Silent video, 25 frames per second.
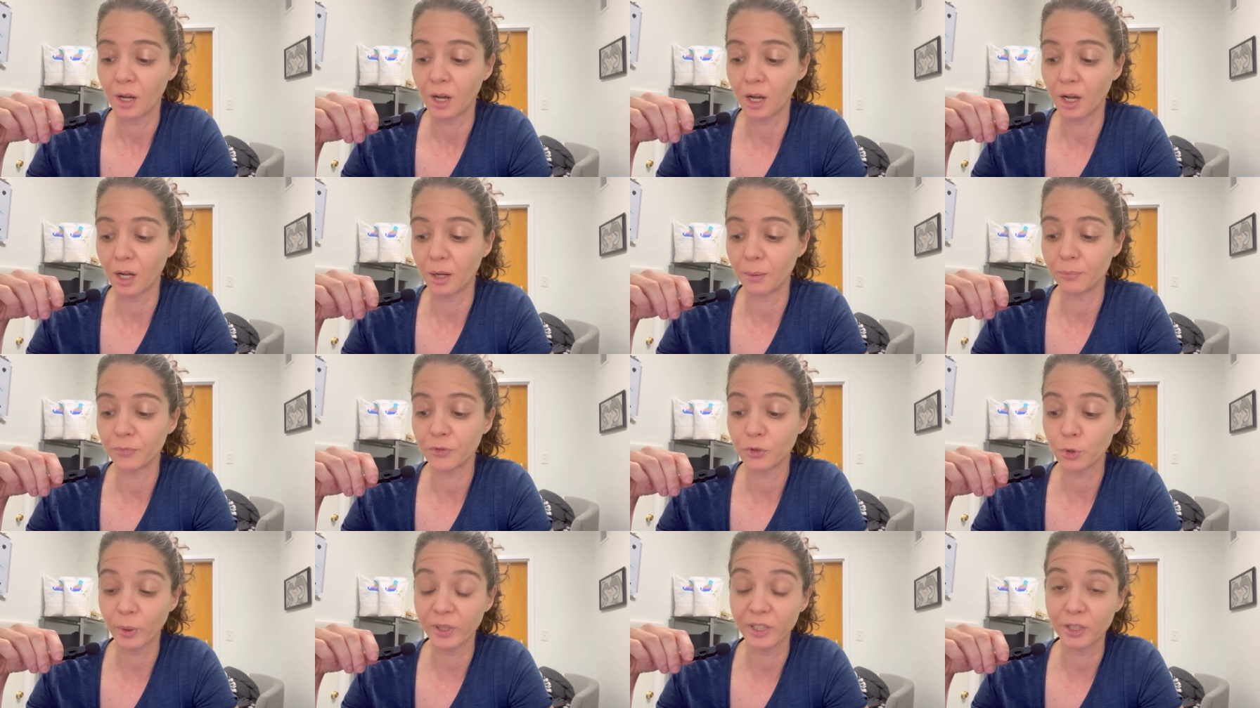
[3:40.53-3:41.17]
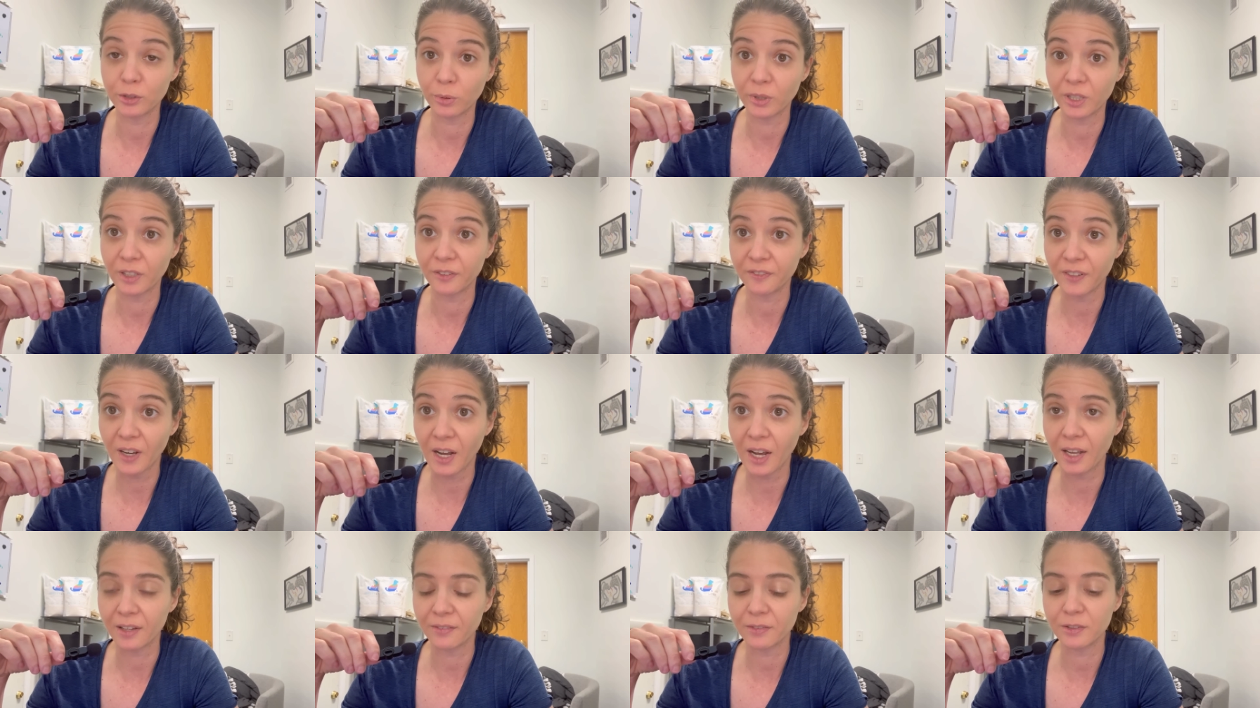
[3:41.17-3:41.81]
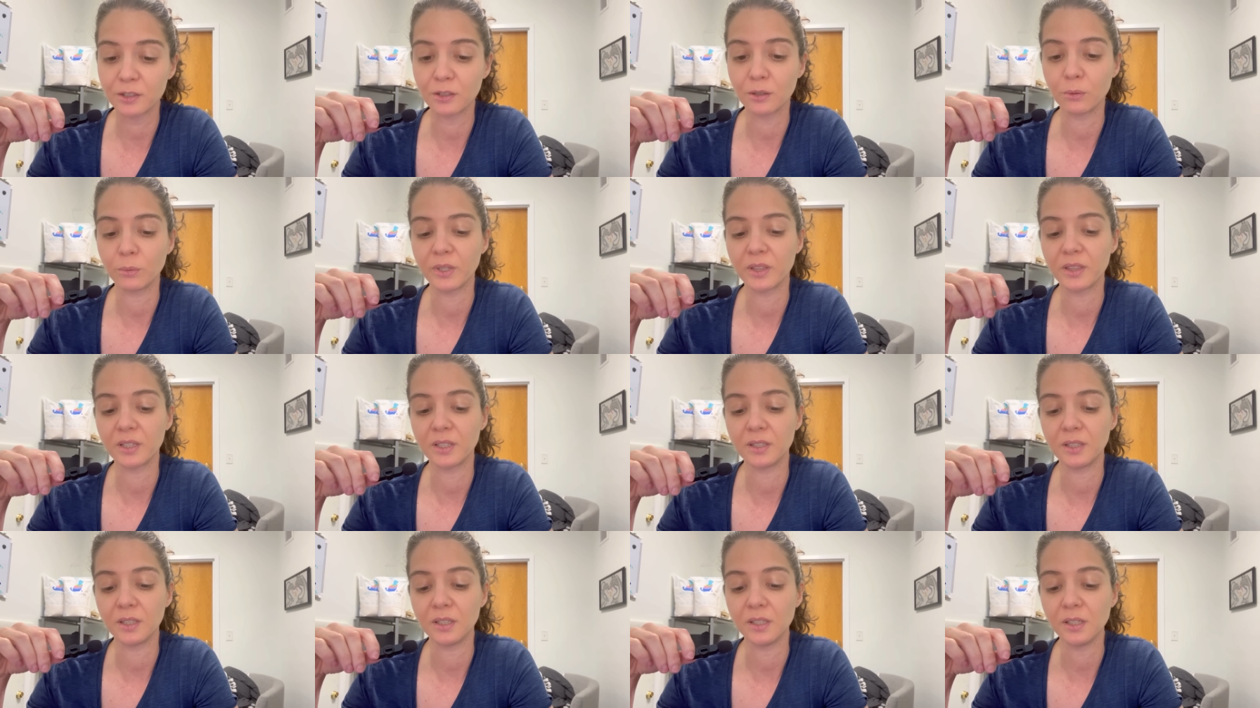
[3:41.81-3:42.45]
um, 2025, so
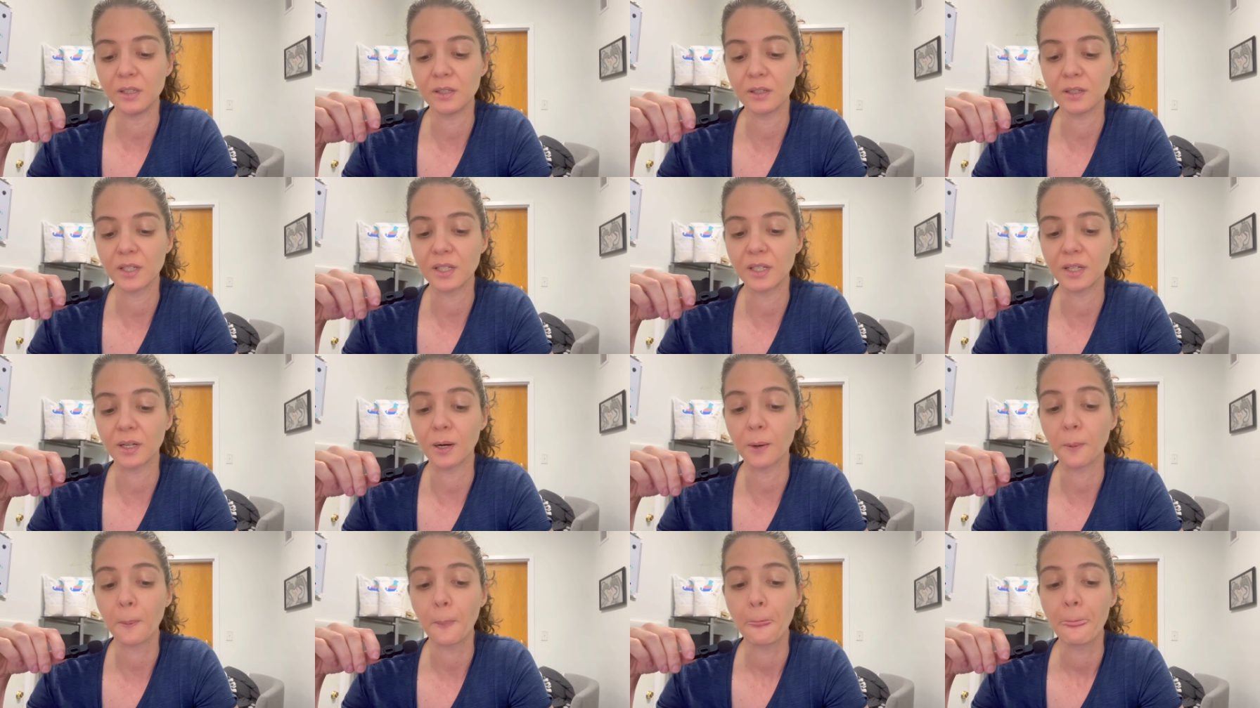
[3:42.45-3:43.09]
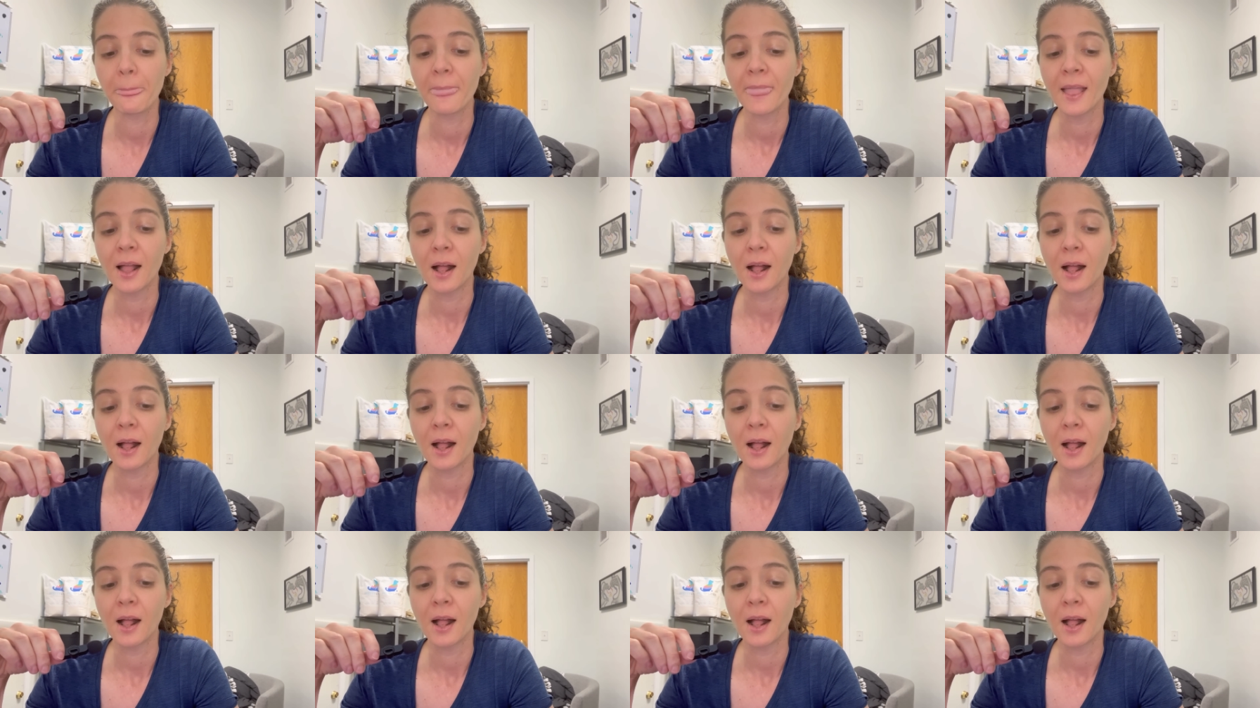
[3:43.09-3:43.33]
within a year here.